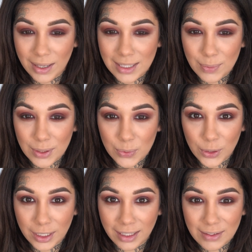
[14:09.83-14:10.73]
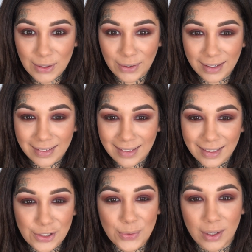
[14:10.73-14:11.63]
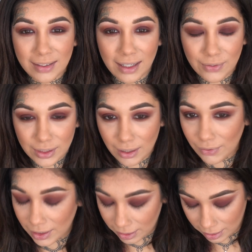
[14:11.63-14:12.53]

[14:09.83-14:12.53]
My husband's working, sorry. He just walked out of his office.